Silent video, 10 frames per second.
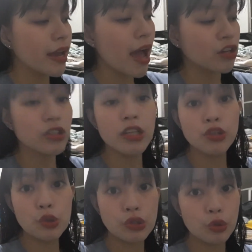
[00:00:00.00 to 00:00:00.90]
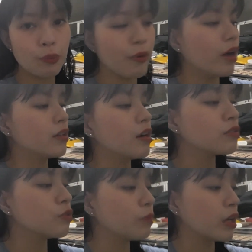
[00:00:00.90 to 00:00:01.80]
I actually use two
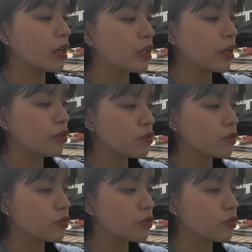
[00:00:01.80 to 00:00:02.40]
products kung makikita nyo.